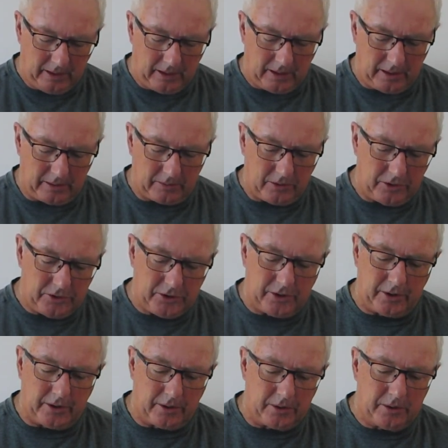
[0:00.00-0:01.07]
Of course,
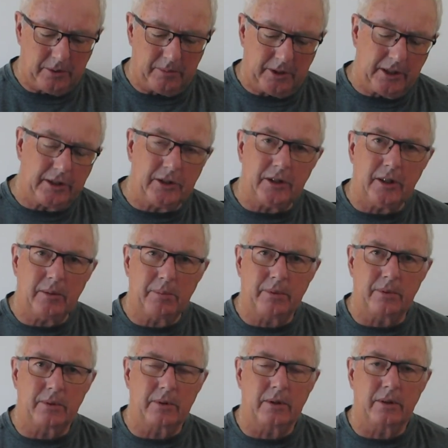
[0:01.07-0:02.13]
the ultimate
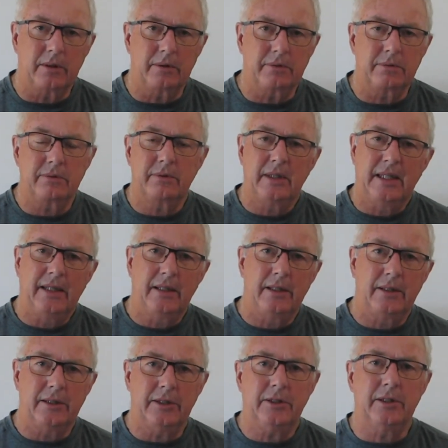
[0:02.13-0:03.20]
example of
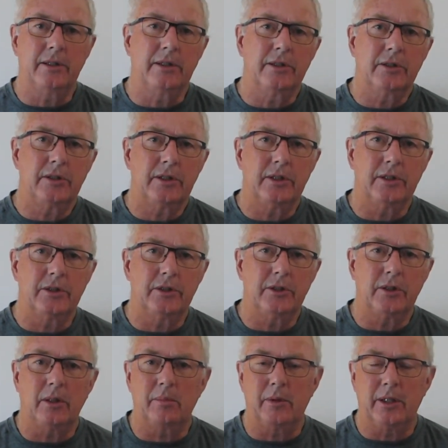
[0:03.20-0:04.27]
dissonance is
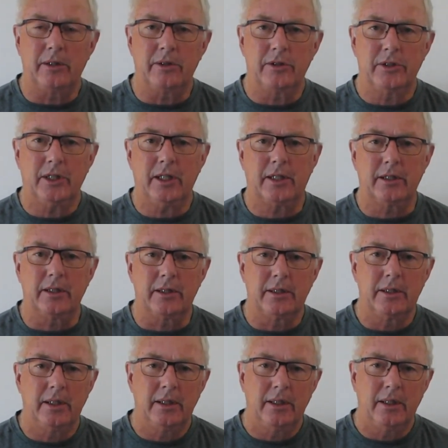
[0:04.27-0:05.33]
a minor second,
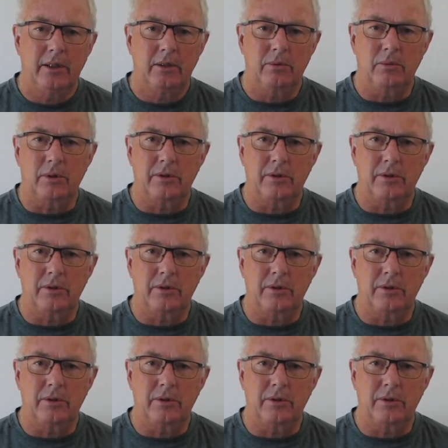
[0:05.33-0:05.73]
where